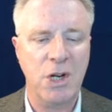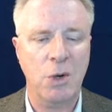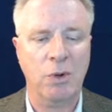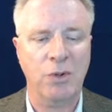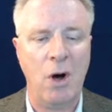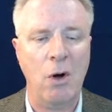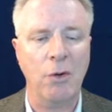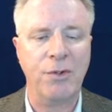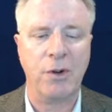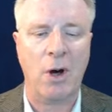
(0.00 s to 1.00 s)

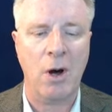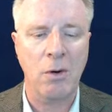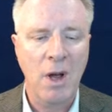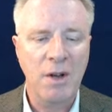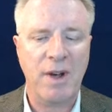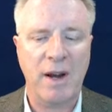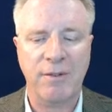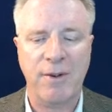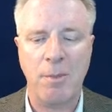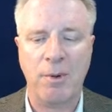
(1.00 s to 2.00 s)
results, so data
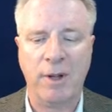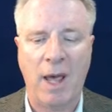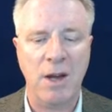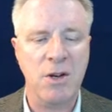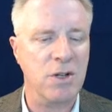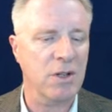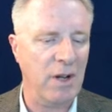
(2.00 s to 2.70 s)
fabrication,